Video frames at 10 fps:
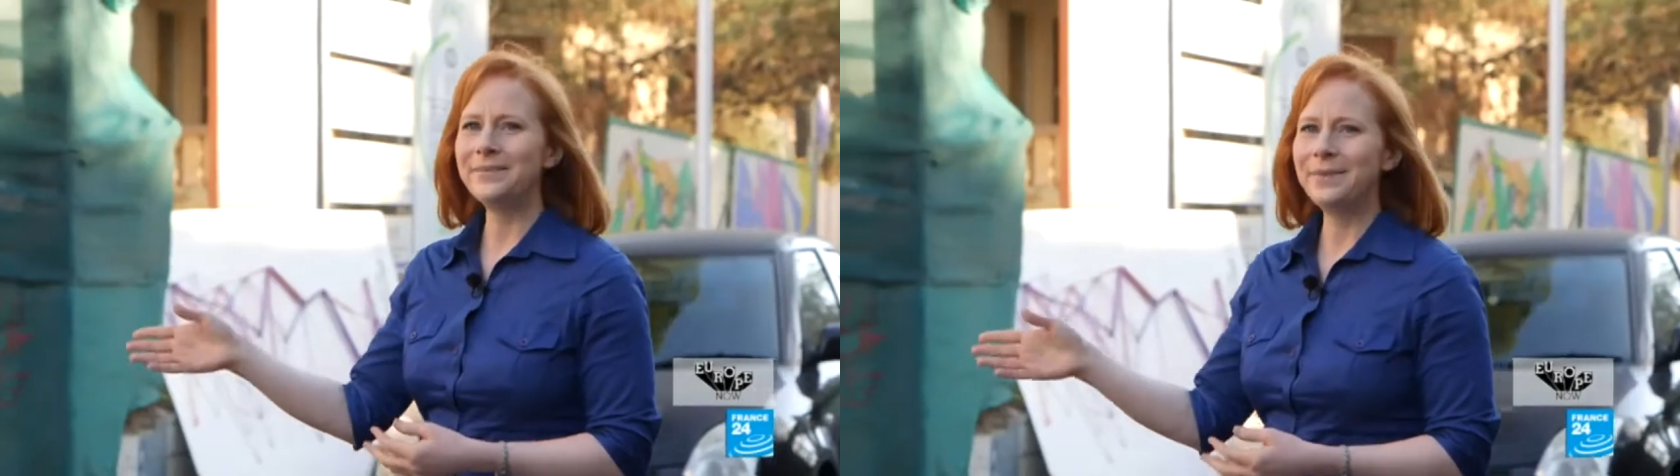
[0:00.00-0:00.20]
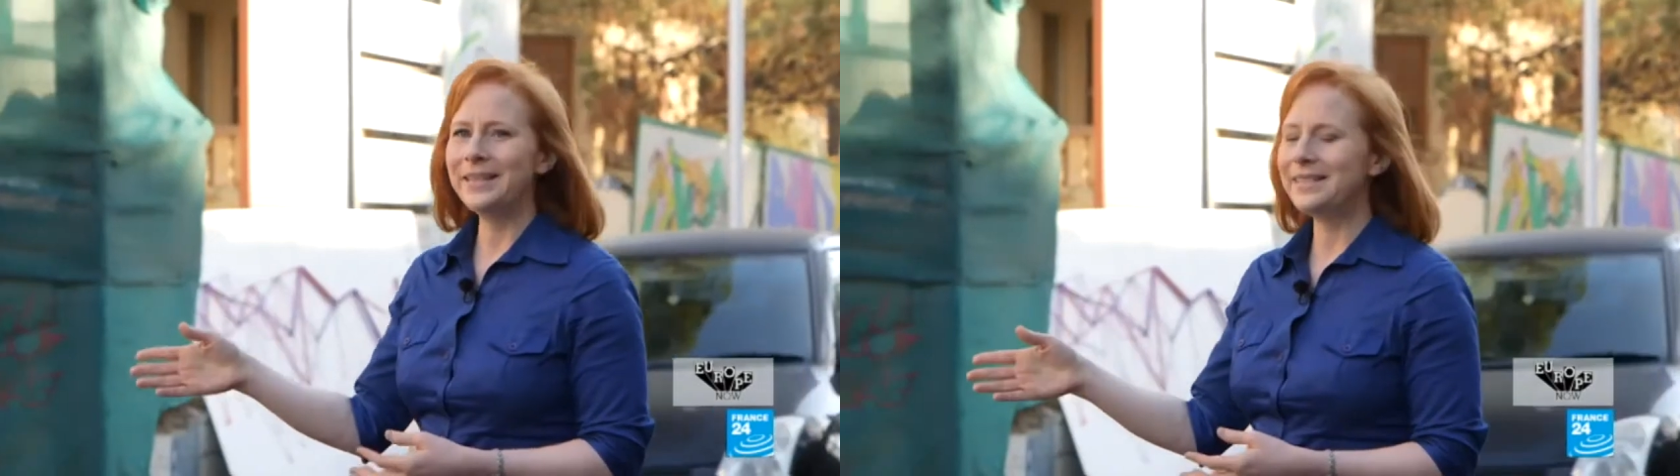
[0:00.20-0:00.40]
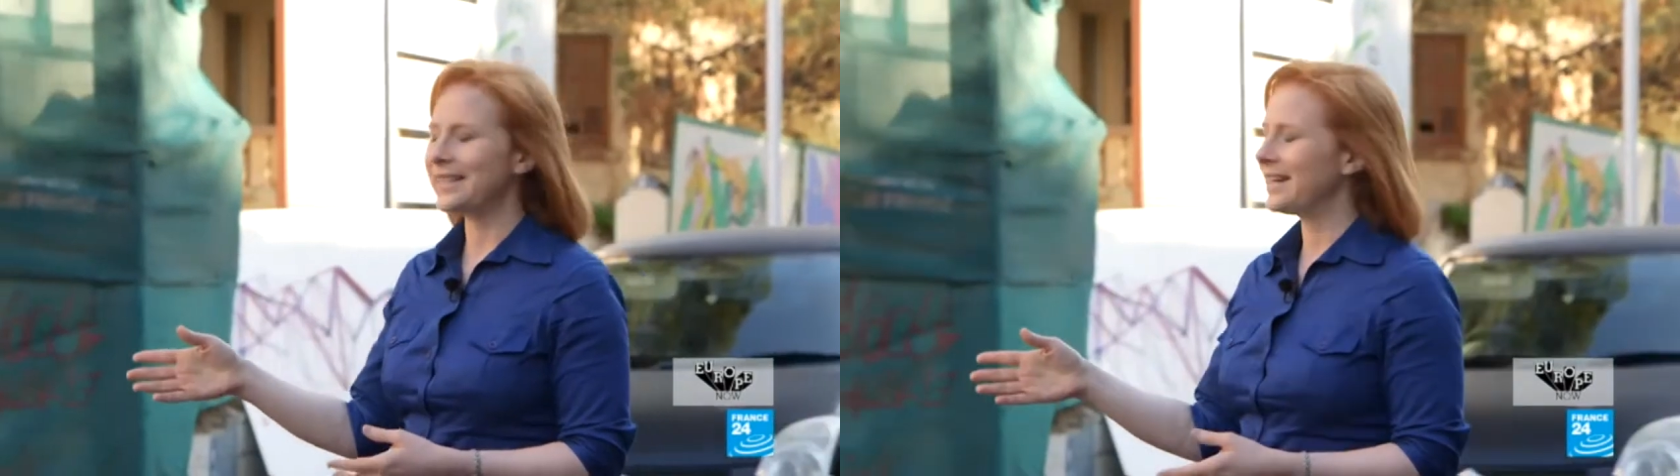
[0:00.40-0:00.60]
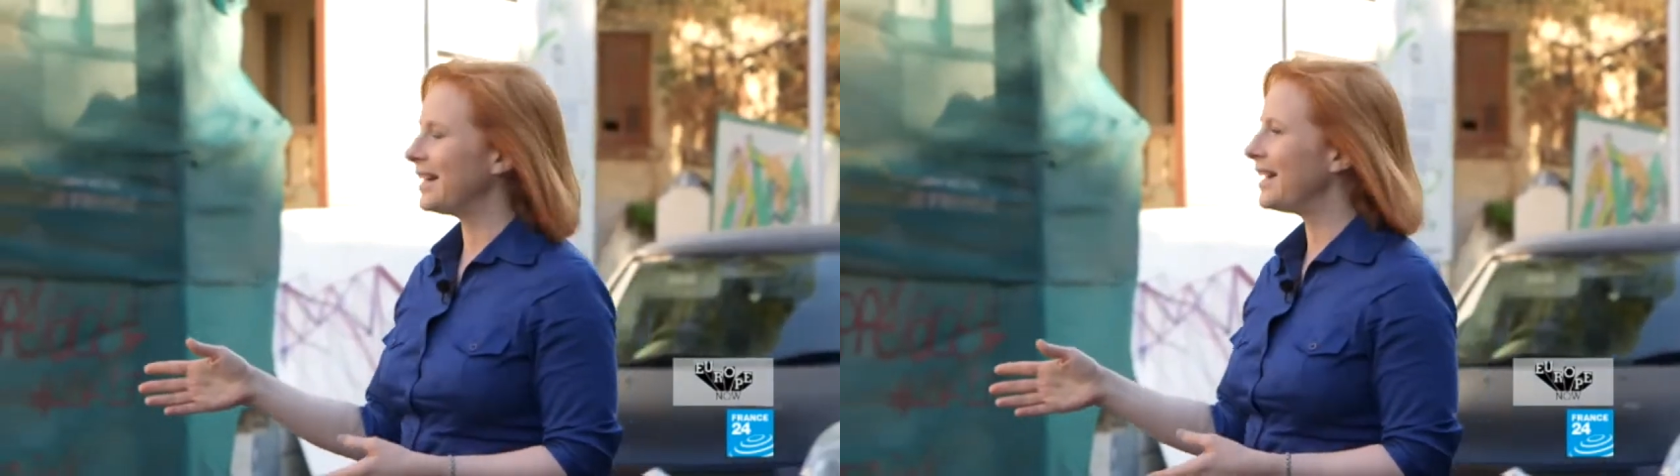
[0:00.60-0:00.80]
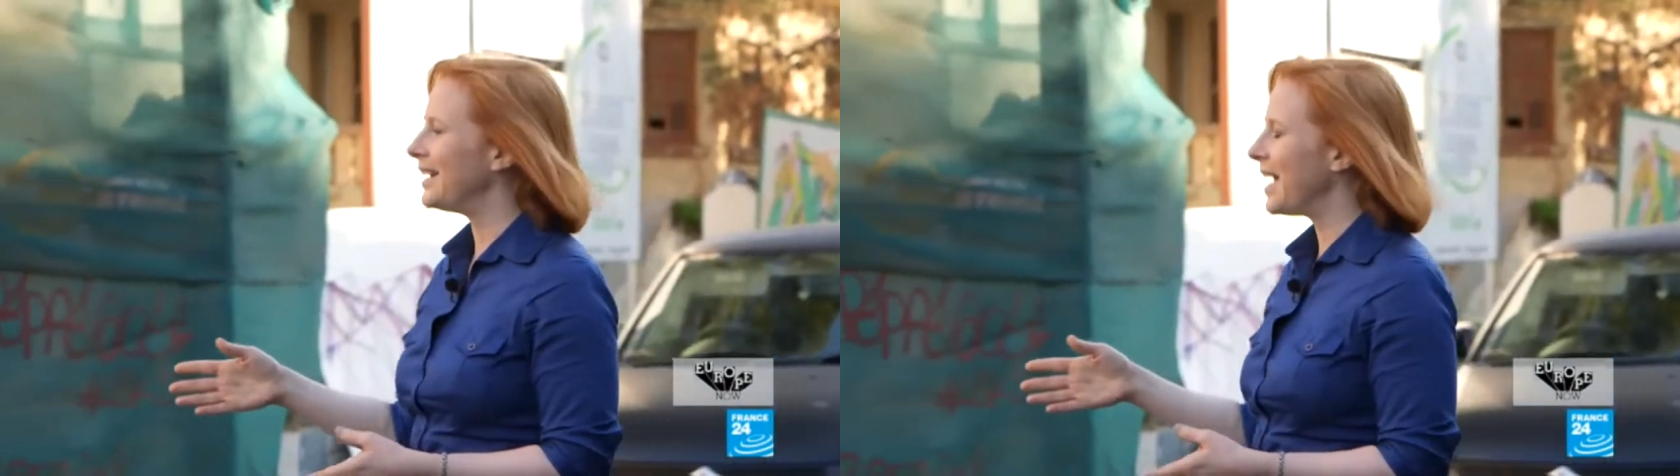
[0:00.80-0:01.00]
to meet
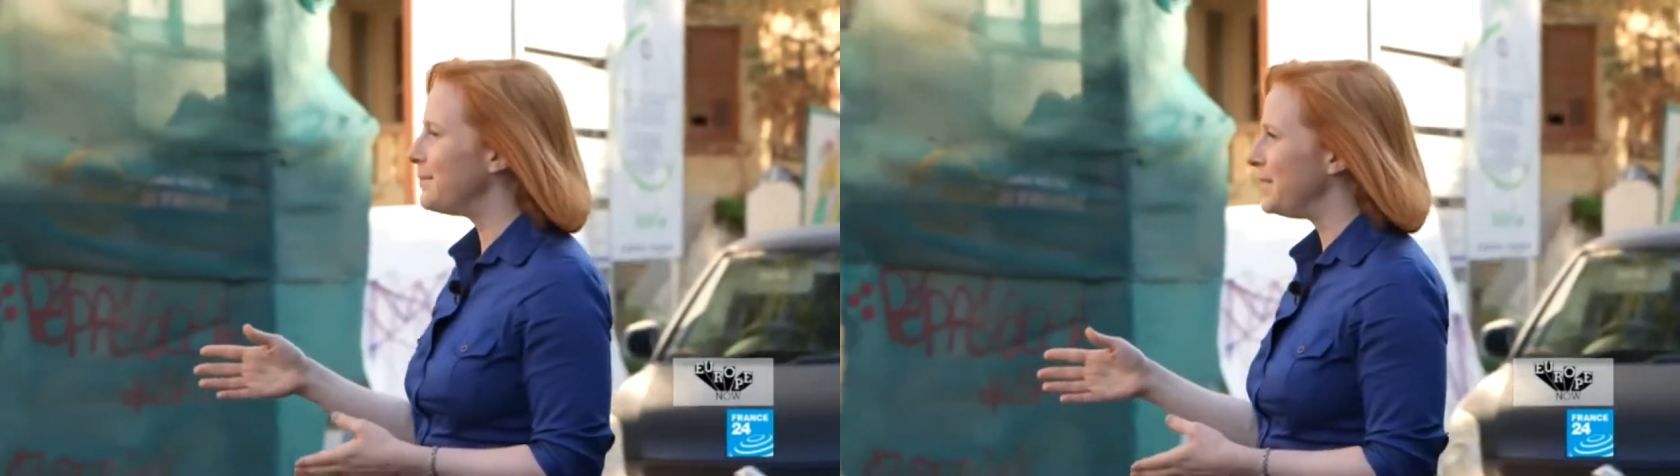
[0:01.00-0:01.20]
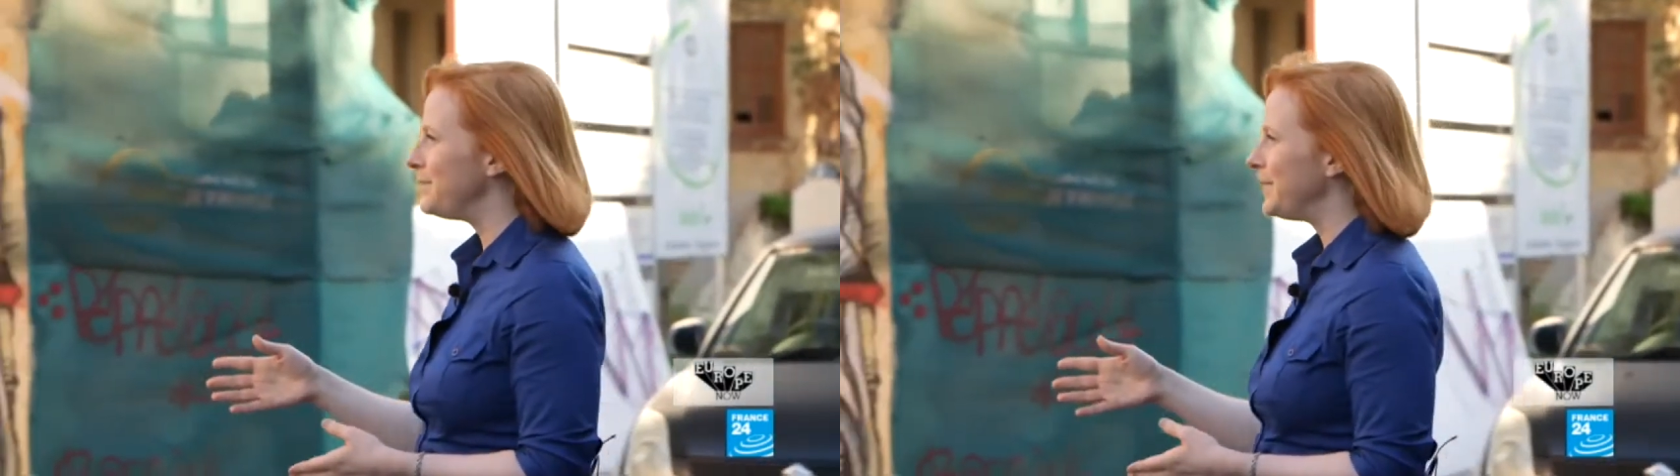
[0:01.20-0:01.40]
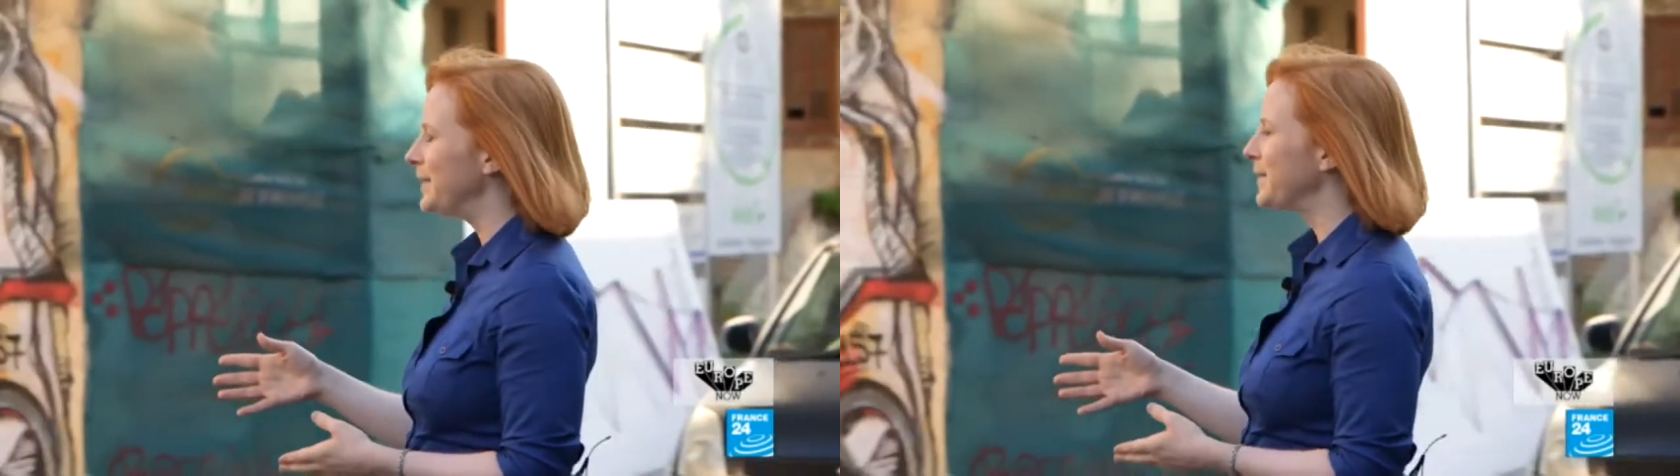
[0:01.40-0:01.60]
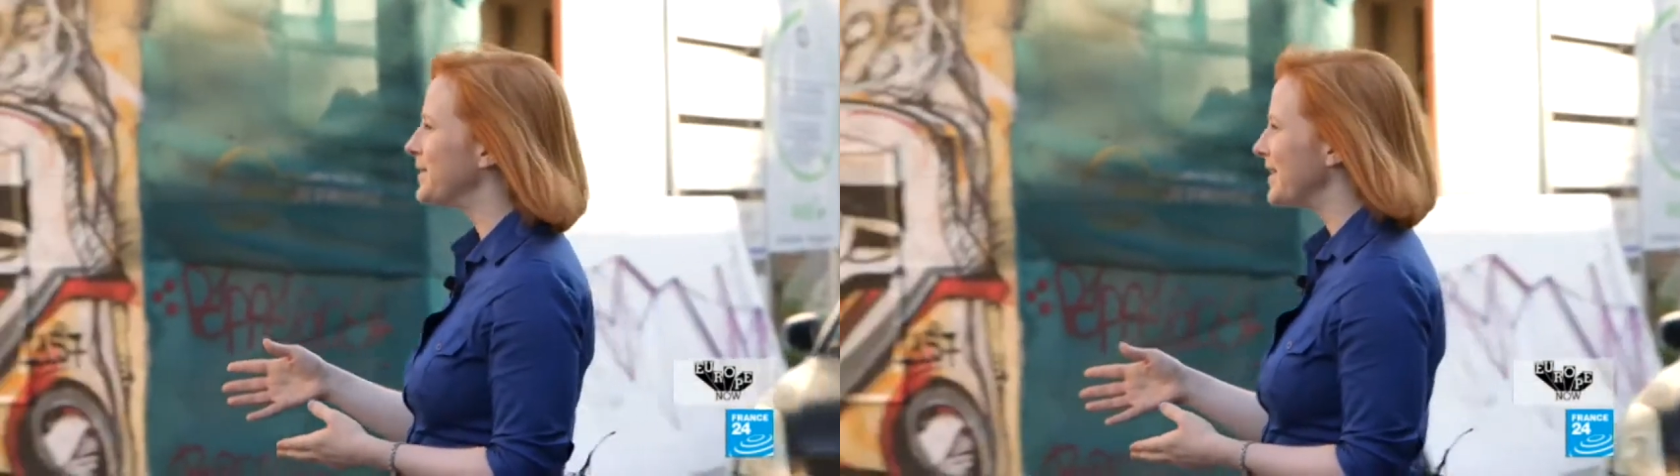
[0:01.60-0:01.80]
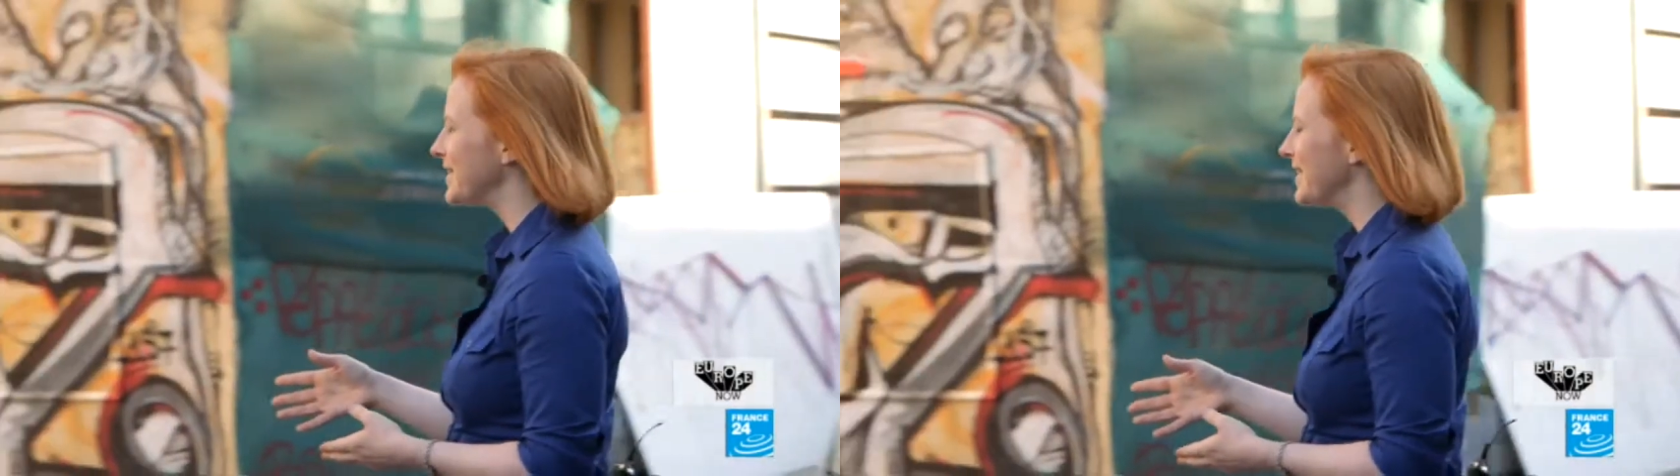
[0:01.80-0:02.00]
an MEP,
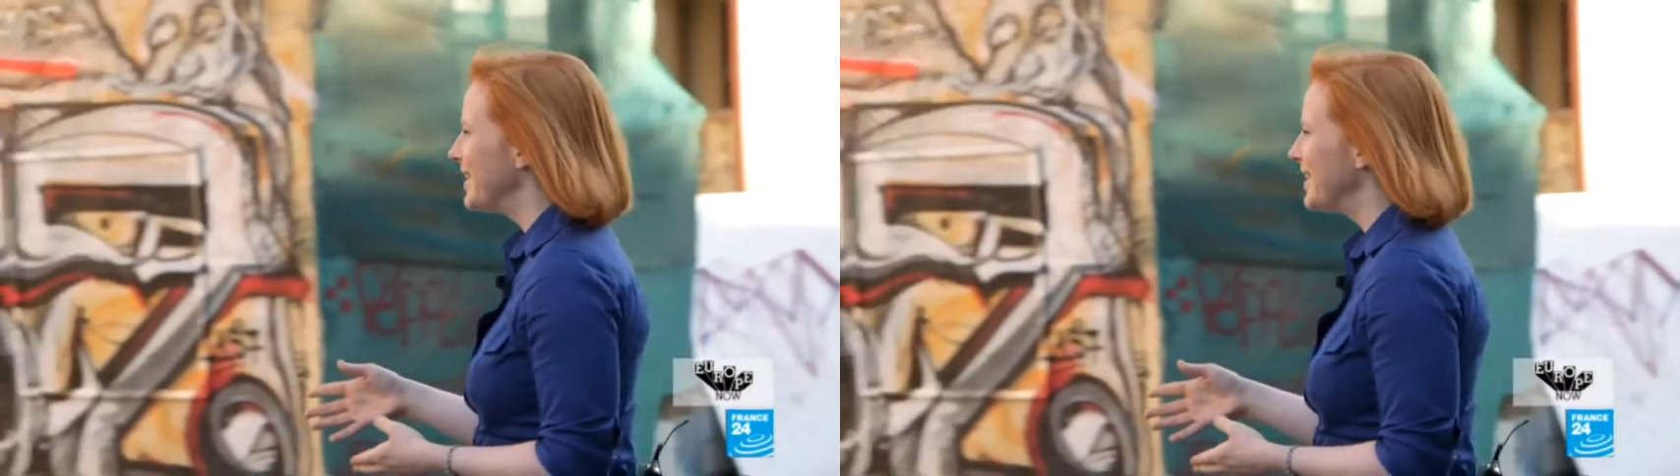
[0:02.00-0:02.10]
Kostas